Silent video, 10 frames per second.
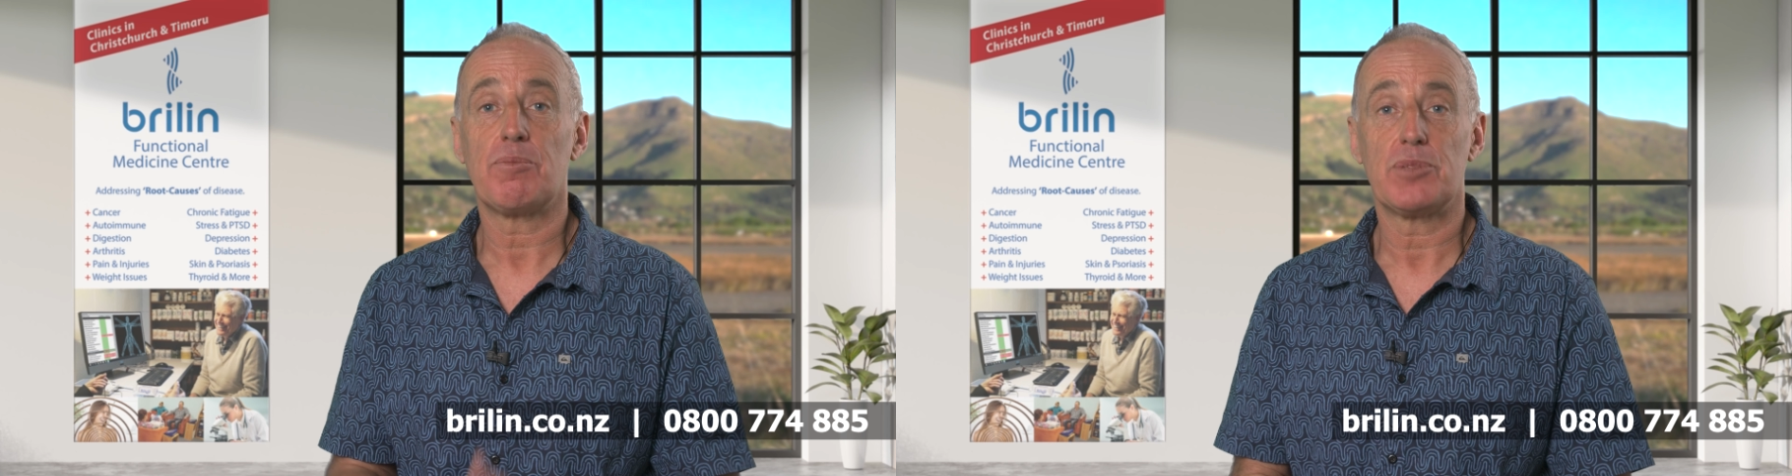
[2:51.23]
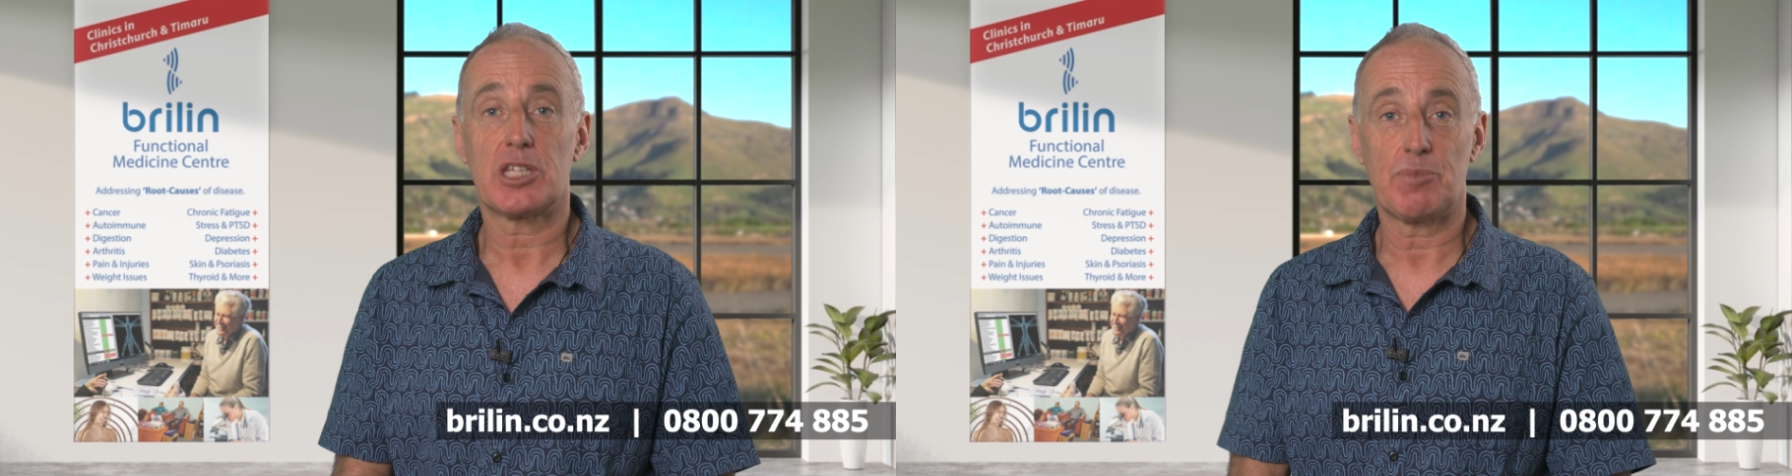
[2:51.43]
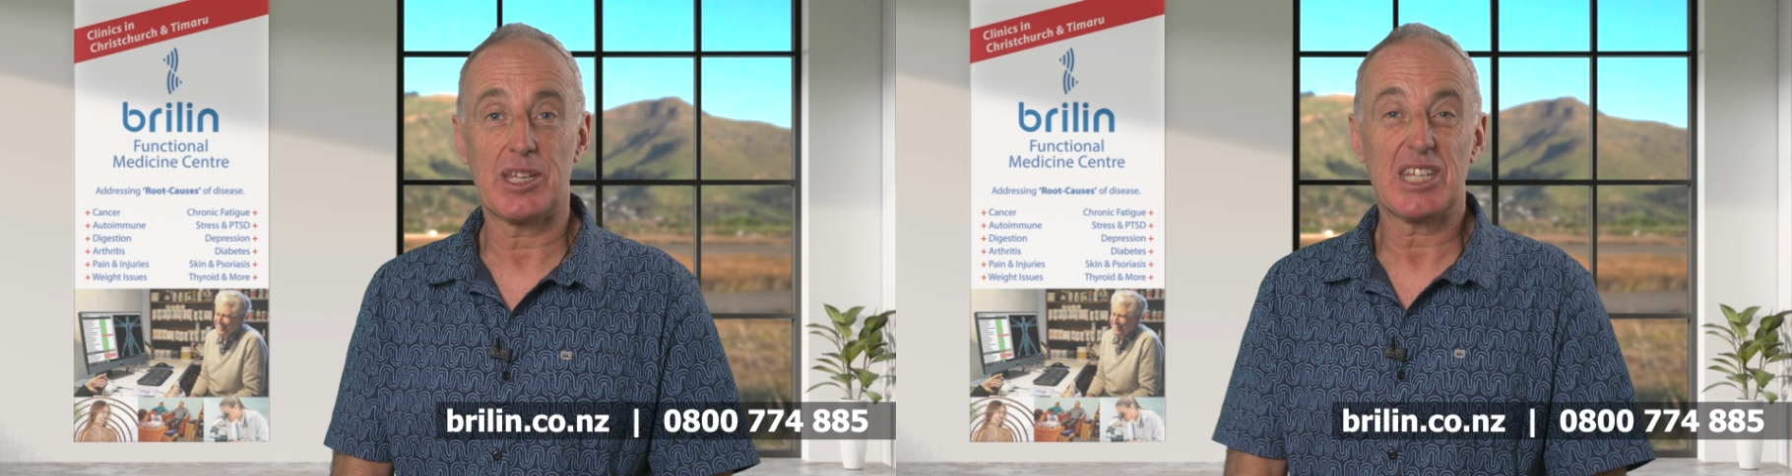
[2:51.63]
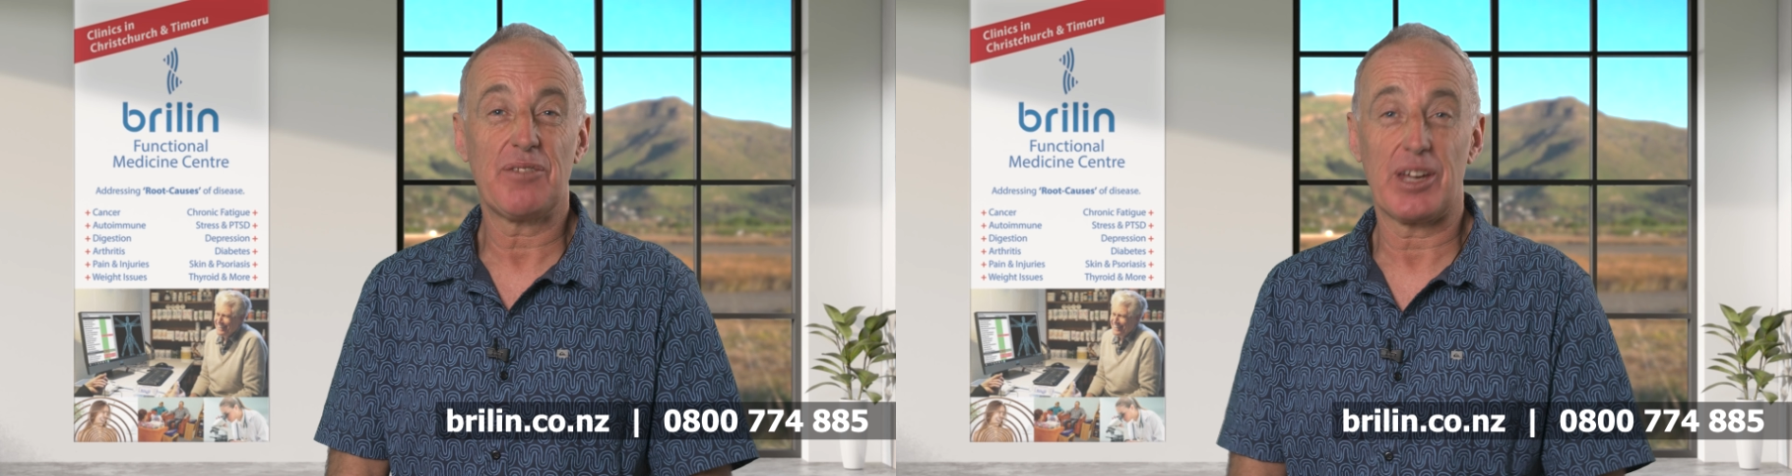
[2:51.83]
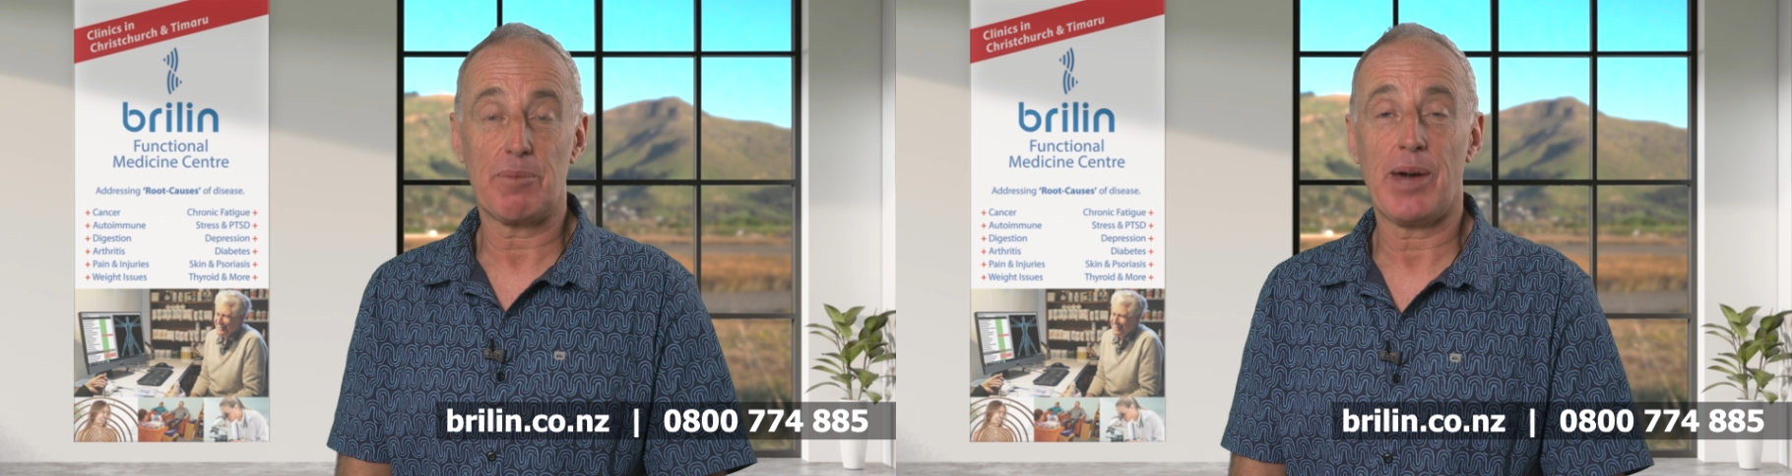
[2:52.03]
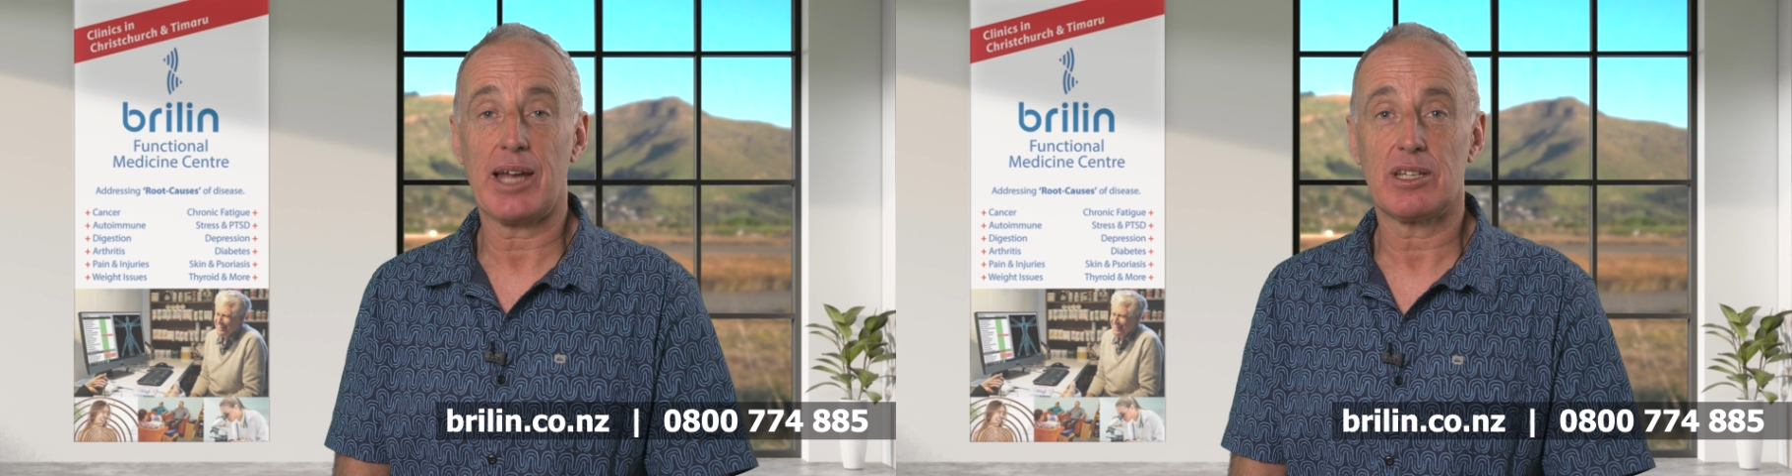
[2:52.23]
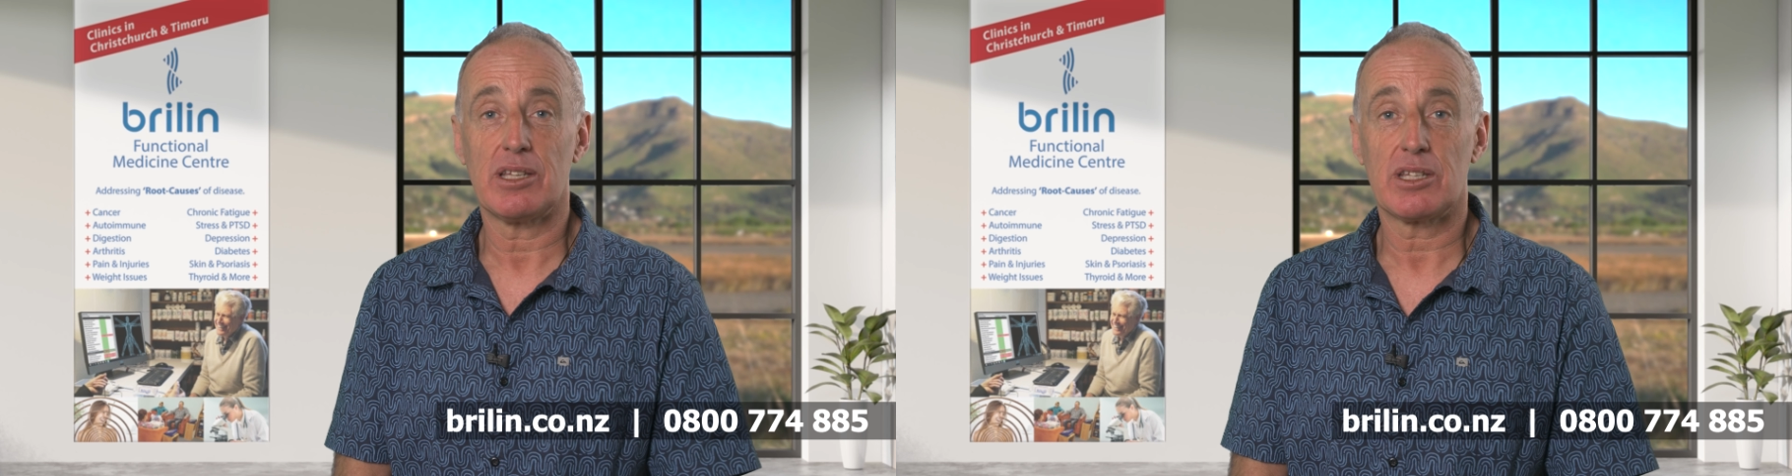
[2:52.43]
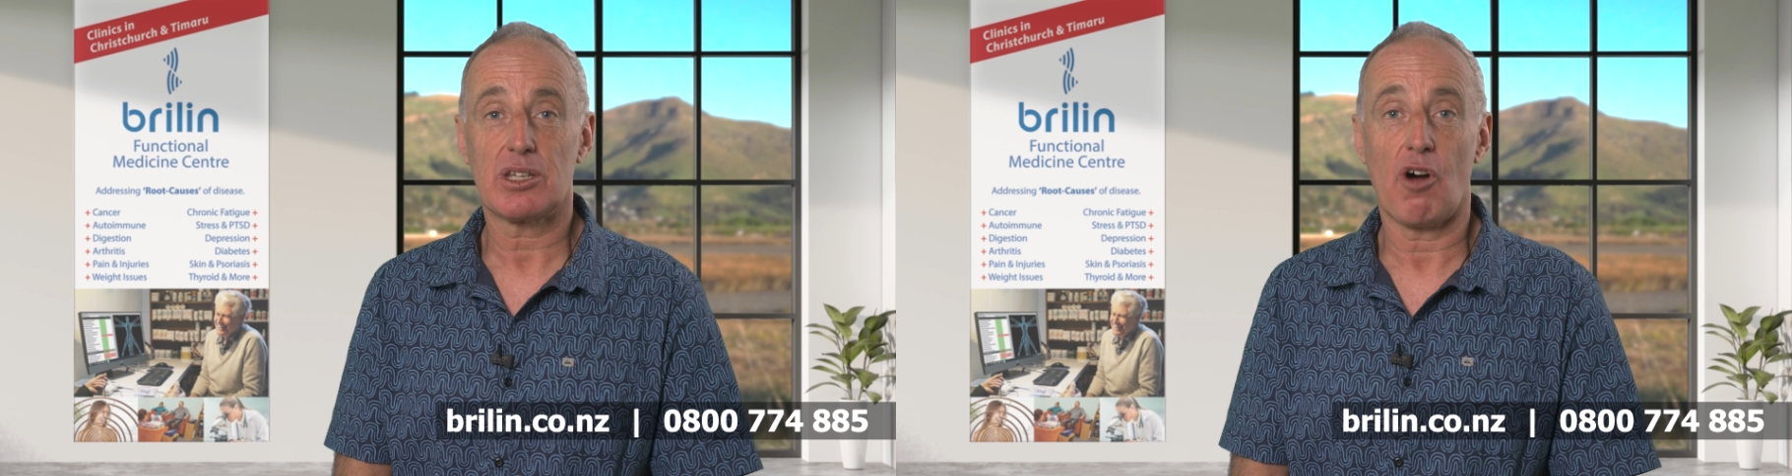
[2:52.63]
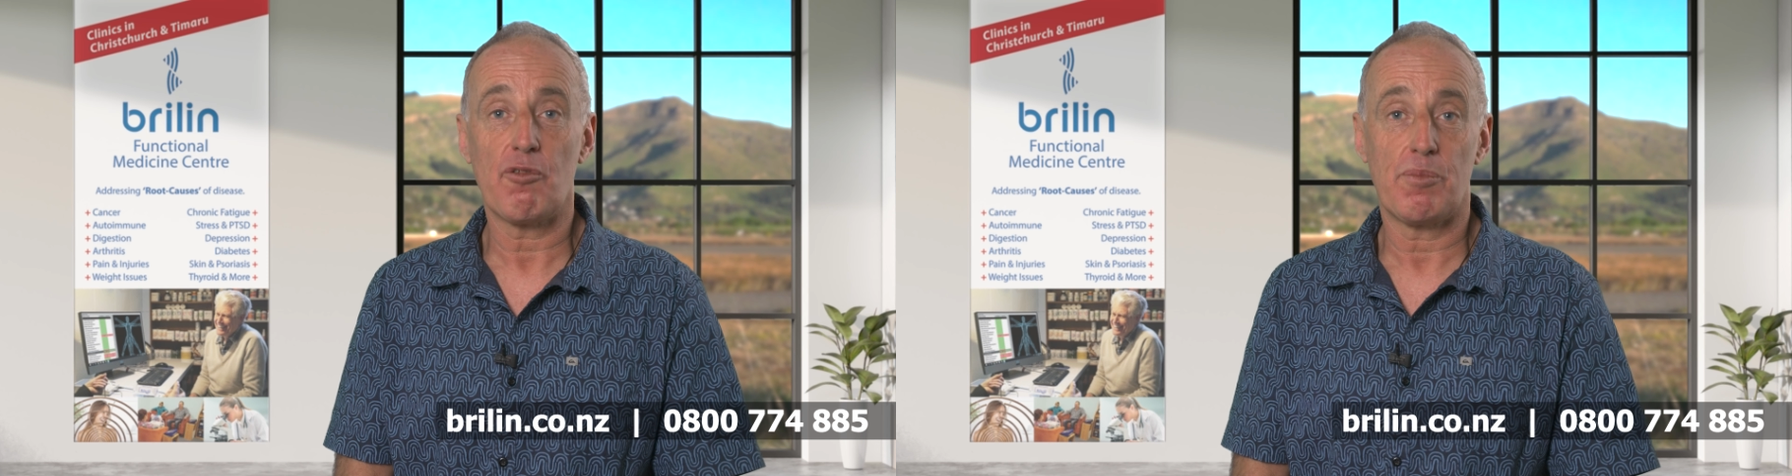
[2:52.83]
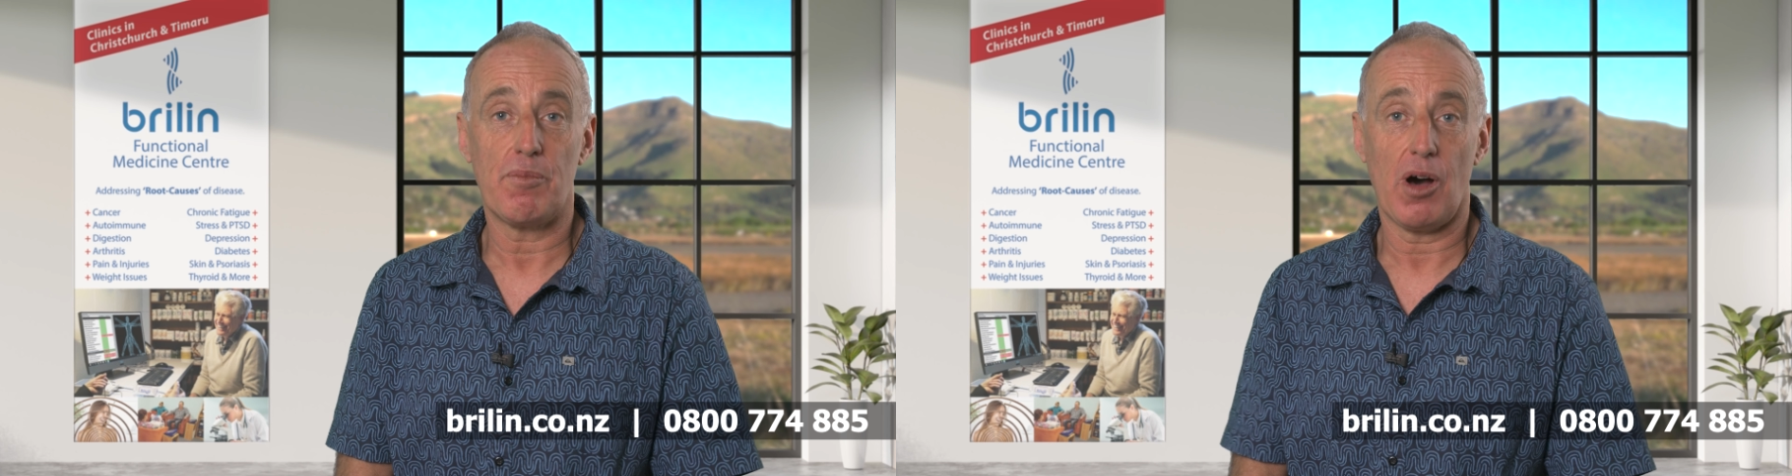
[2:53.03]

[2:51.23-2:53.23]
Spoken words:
specific patterns of